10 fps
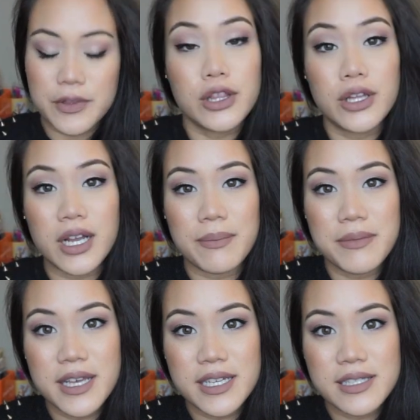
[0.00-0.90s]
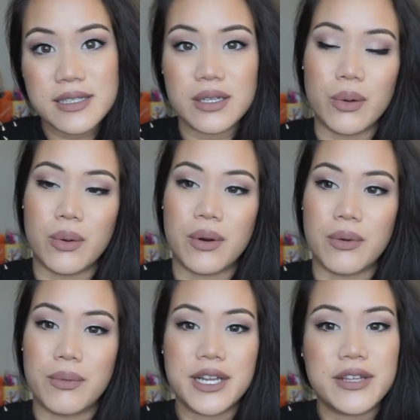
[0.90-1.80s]
look up this,
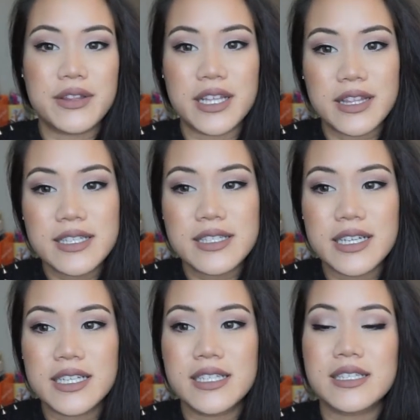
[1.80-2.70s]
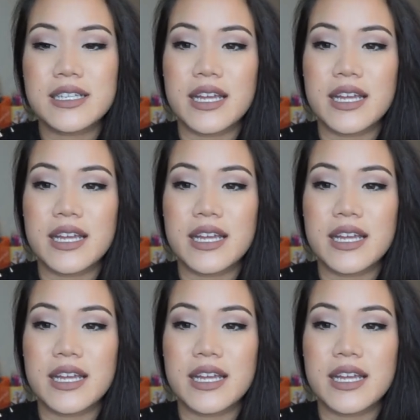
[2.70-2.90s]
or what do you think this is?